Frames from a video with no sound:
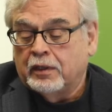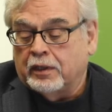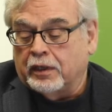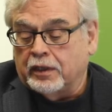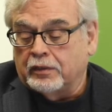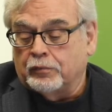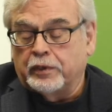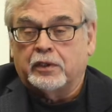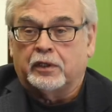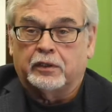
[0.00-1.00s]
And
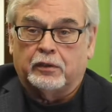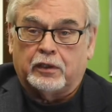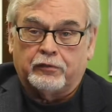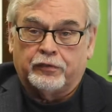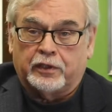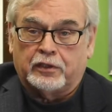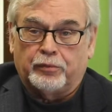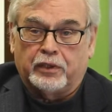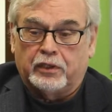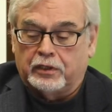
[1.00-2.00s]
we cut it off at the
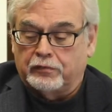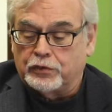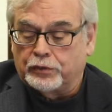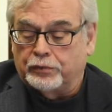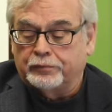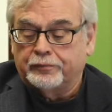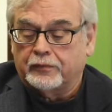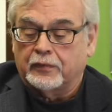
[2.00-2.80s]
beginning of June.